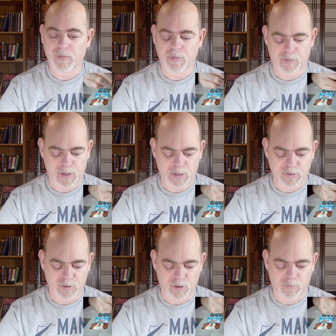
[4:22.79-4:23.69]
Okay,
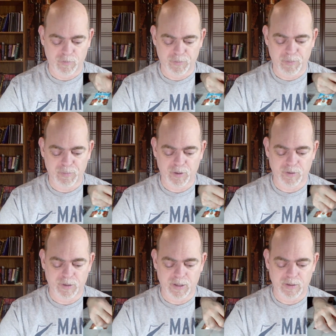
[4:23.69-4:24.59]
so remember
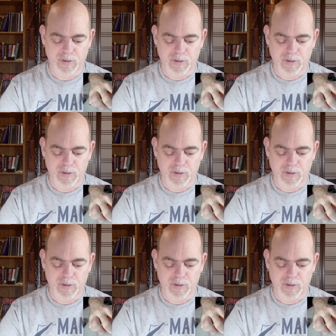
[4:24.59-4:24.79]
that